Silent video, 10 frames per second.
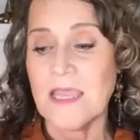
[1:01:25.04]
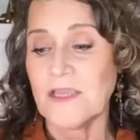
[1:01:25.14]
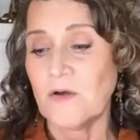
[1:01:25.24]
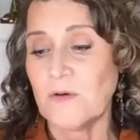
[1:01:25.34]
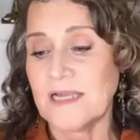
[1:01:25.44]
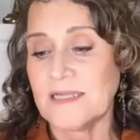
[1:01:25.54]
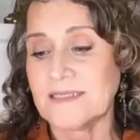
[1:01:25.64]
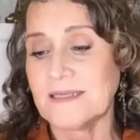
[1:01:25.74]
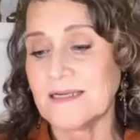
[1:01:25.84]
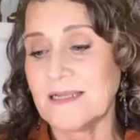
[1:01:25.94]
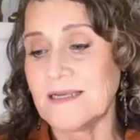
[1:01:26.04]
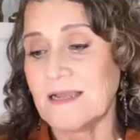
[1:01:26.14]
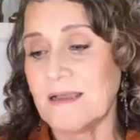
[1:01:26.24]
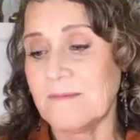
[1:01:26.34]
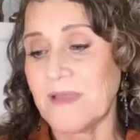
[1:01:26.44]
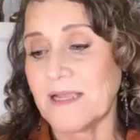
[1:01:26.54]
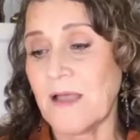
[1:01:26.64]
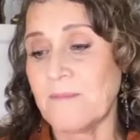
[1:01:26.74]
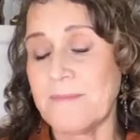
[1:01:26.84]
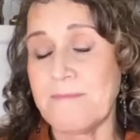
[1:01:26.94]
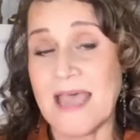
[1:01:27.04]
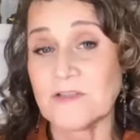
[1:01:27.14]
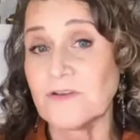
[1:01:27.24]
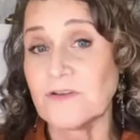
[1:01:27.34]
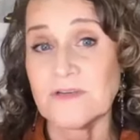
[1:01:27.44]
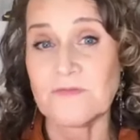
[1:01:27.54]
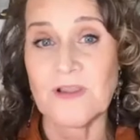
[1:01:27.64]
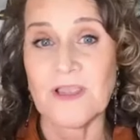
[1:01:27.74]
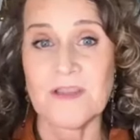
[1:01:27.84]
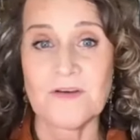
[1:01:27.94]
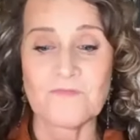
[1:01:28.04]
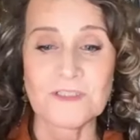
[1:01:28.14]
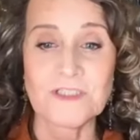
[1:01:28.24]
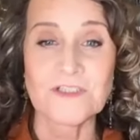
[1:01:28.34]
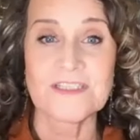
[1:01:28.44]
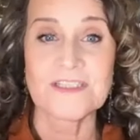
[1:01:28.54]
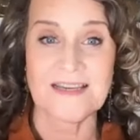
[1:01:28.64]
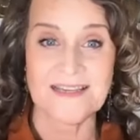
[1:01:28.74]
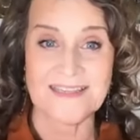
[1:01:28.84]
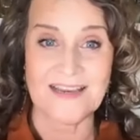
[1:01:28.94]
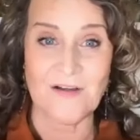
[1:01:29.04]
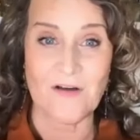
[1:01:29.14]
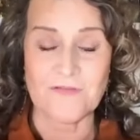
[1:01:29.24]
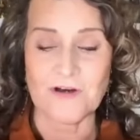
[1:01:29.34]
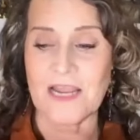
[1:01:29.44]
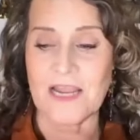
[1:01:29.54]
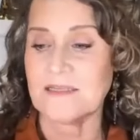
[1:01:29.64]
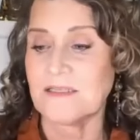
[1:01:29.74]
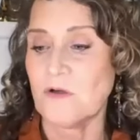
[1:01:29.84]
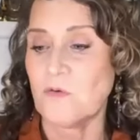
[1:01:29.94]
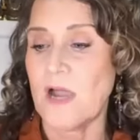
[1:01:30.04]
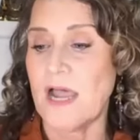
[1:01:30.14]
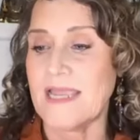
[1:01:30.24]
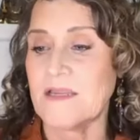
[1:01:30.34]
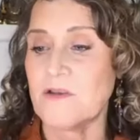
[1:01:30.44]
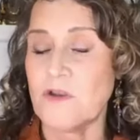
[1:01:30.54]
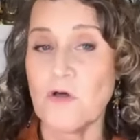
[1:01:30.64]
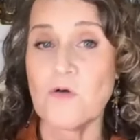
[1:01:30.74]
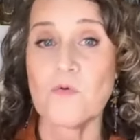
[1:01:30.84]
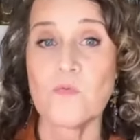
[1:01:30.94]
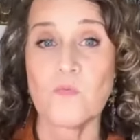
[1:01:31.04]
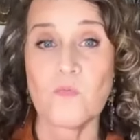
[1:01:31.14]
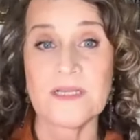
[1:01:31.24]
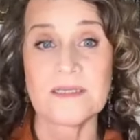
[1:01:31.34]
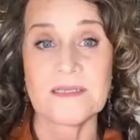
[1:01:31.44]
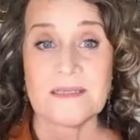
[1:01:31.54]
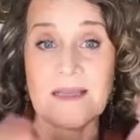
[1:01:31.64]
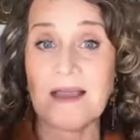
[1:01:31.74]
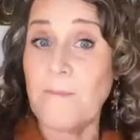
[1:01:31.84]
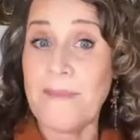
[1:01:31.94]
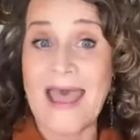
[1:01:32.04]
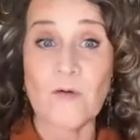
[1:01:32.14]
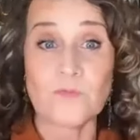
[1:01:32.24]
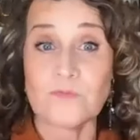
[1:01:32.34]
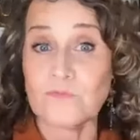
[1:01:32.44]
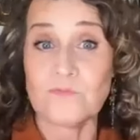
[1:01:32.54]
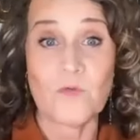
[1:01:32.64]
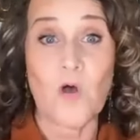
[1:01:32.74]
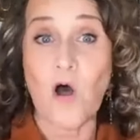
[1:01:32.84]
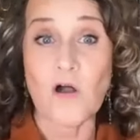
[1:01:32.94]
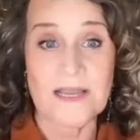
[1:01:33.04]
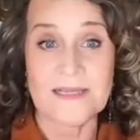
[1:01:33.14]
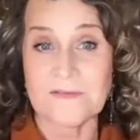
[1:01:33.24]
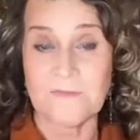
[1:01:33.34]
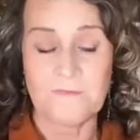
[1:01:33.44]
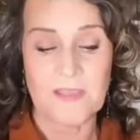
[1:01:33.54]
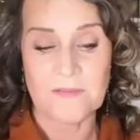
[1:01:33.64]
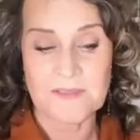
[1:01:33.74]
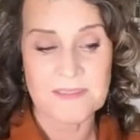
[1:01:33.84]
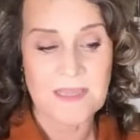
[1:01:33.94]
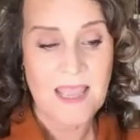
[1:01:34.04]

you know, I studied, I got my master's in religious studies at Harvard. And so I know what it's about, all kinds of faiths.